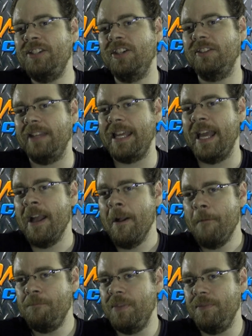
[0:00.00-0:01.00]
basically,
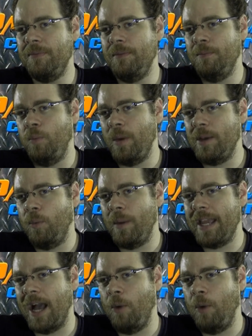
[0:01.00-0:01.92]
we